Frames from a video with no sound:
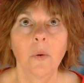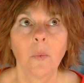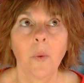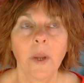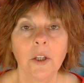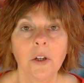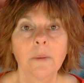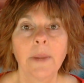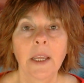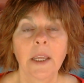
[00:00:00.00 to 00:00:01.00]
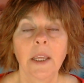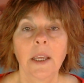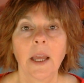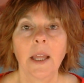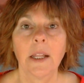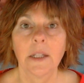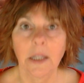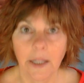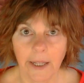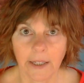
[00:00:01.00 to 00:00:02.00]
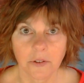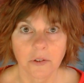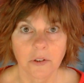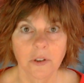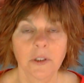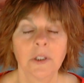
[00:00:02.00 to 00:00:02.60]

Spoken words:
when you're making a list,